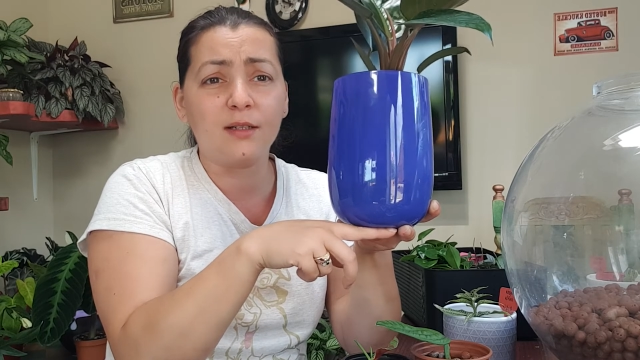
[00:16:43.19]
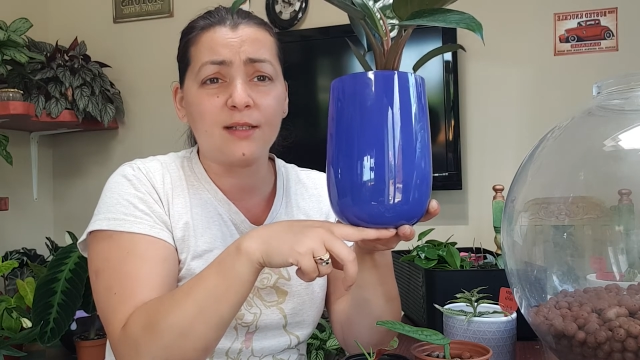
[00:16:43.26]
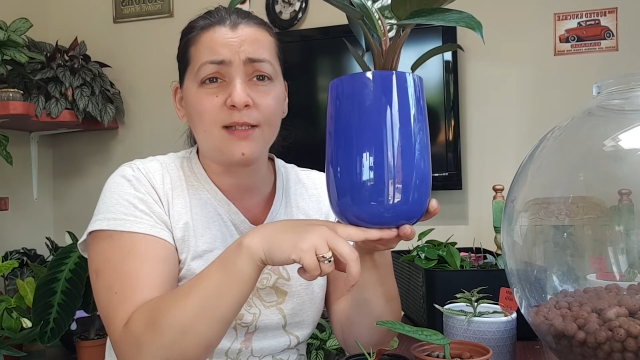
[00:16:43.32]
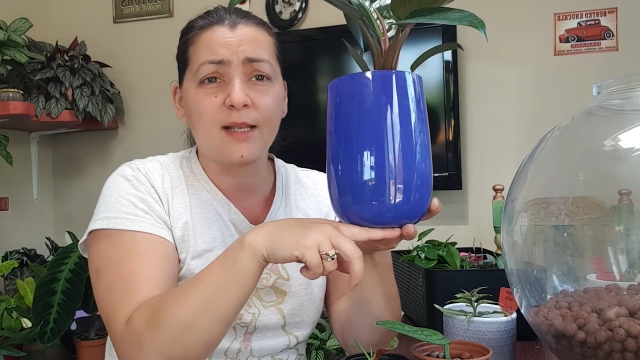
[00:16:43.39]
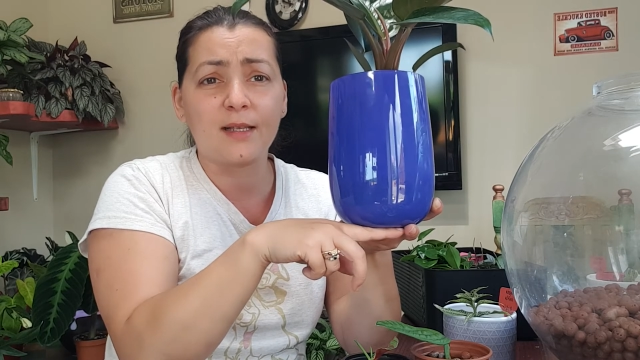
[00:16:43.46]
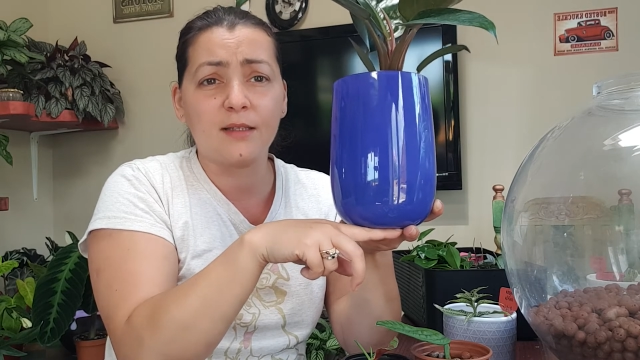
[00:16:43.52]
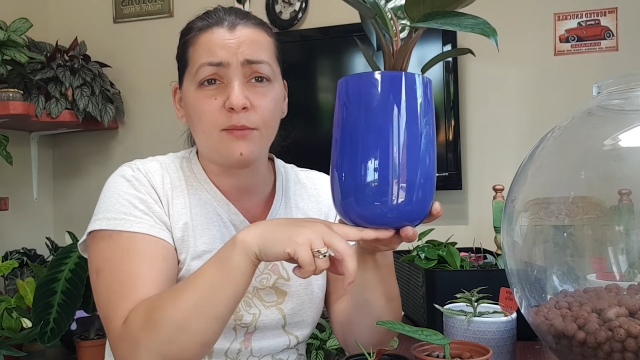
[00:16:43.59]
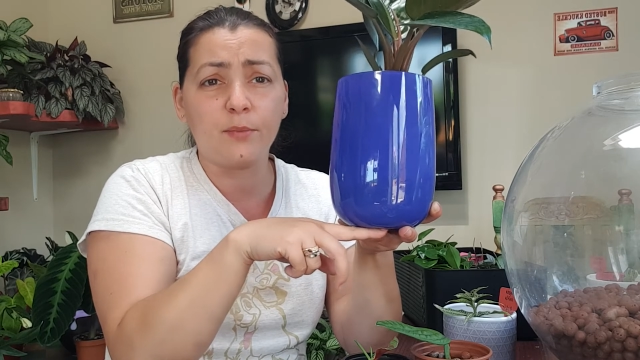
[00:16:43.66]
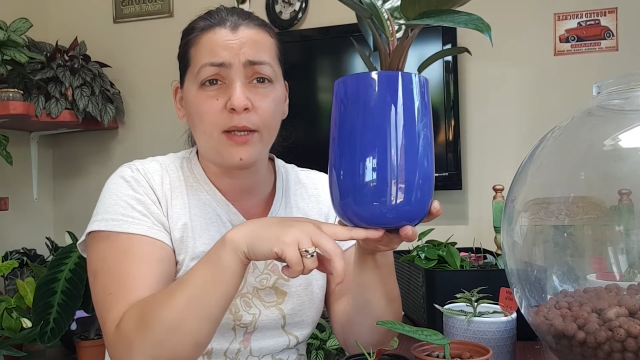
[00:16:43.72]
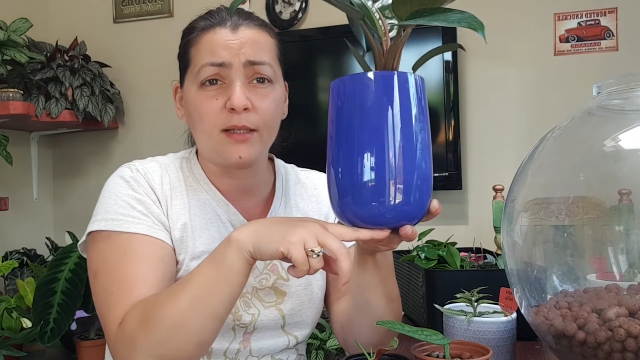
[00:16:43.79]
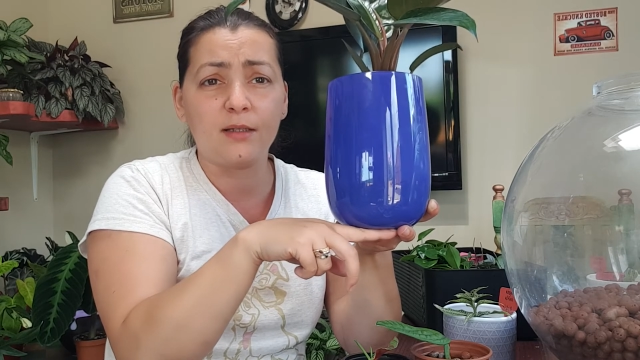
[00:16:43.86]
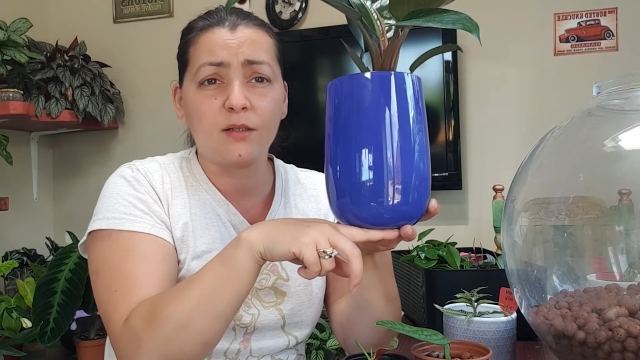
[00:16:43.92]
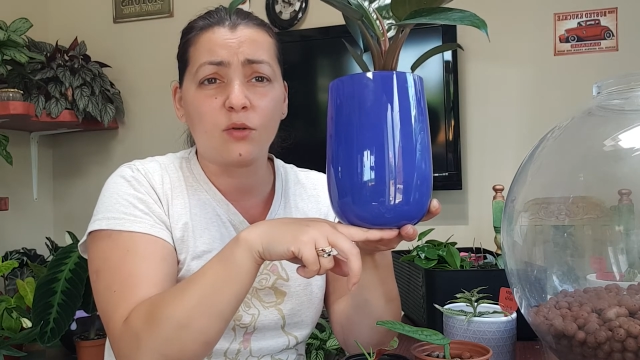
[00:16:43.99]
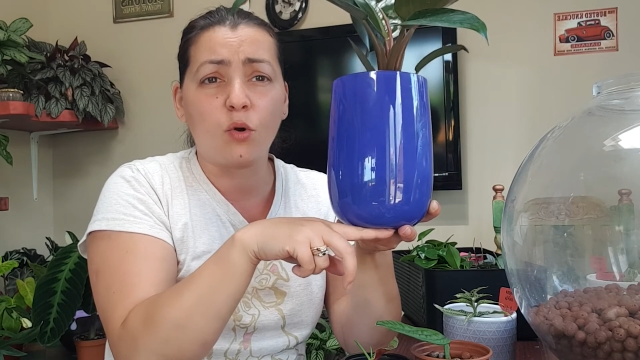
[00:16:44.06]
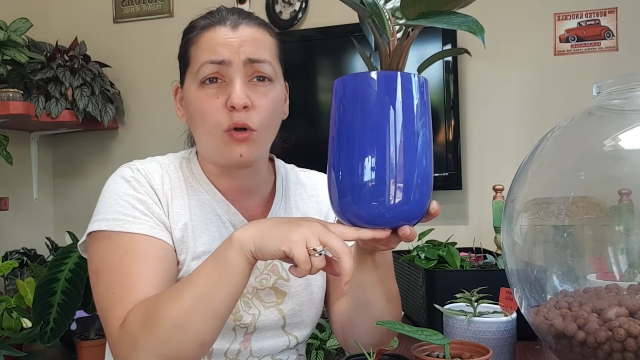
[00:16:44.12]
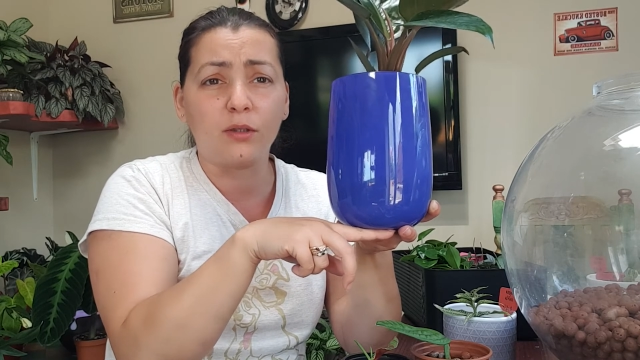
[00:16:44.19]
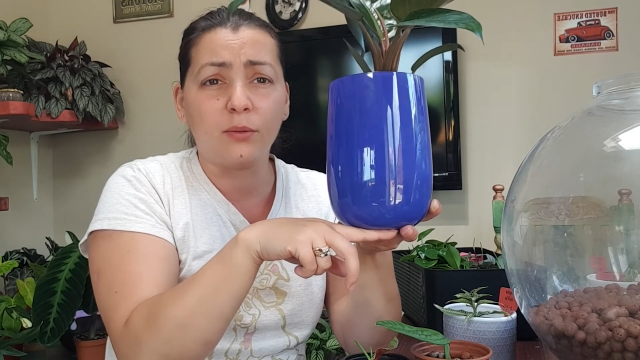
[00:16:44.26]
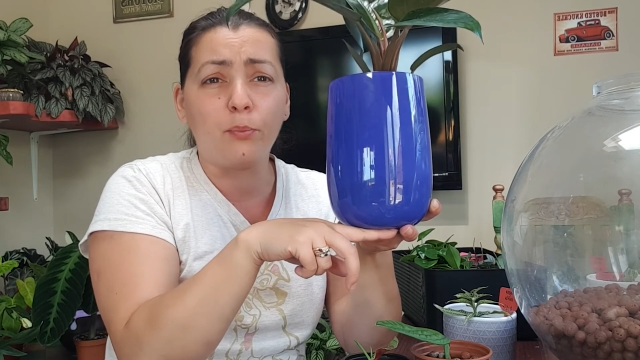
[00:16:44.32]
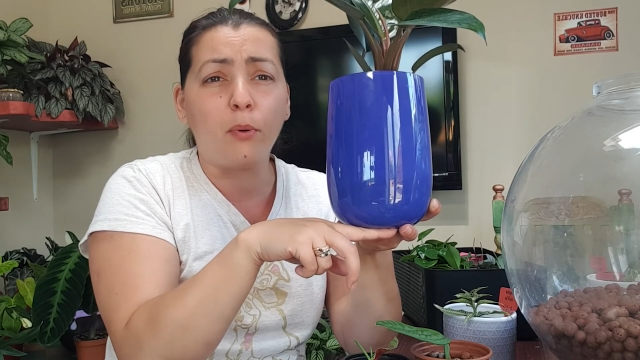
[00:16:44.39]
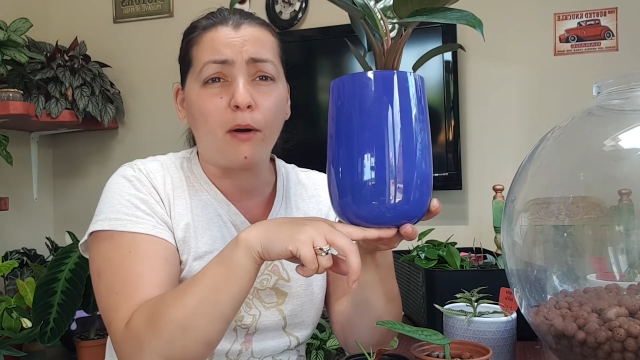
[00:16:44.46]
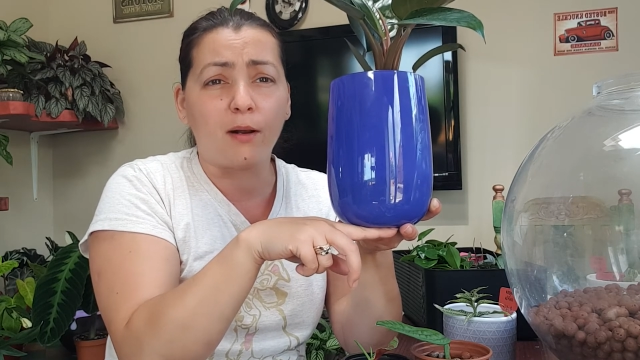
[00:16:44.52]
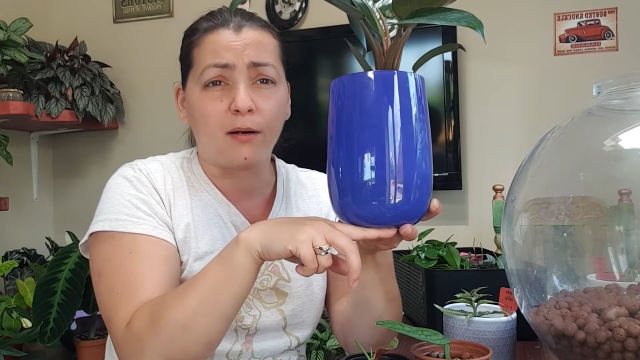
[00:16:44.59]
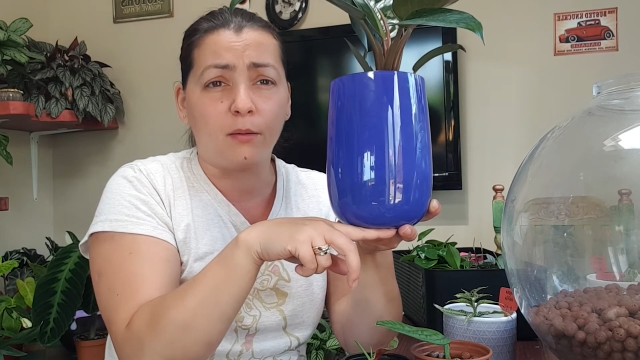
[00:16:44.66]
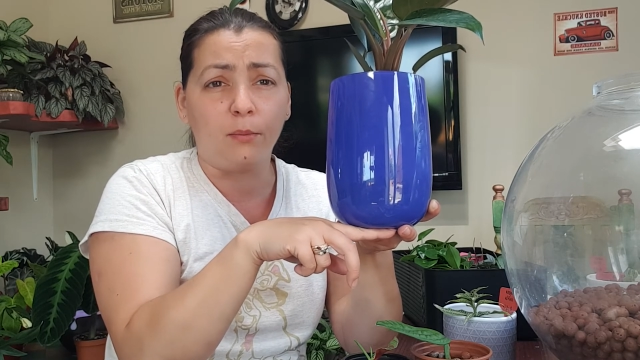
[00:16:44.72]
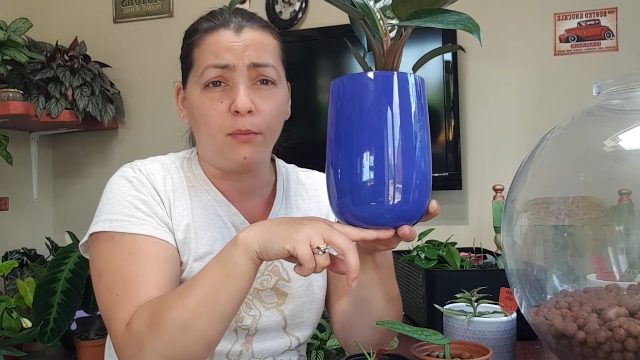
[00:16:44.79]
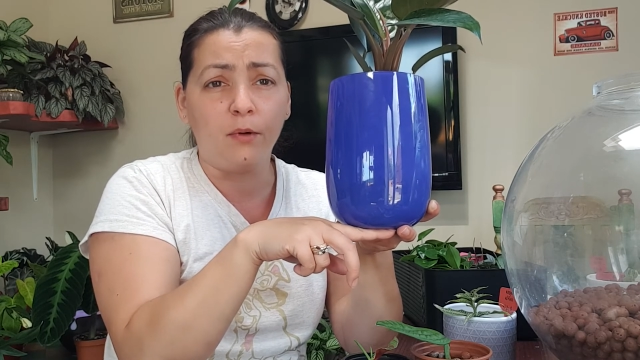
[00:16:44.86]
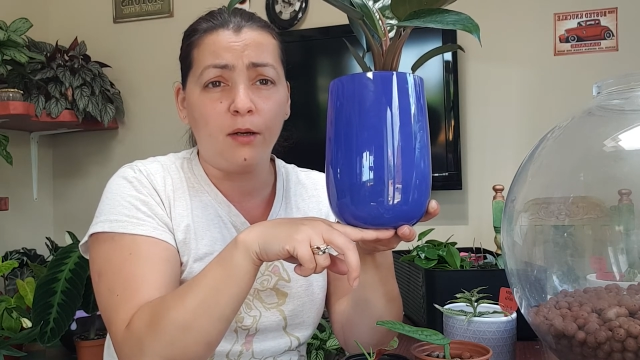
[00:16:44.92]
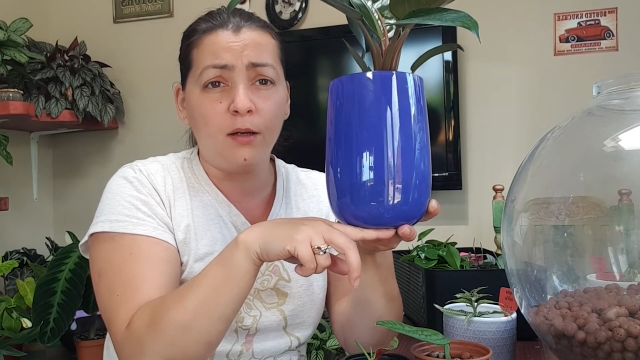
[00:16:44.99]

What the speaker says: sediment on the bottom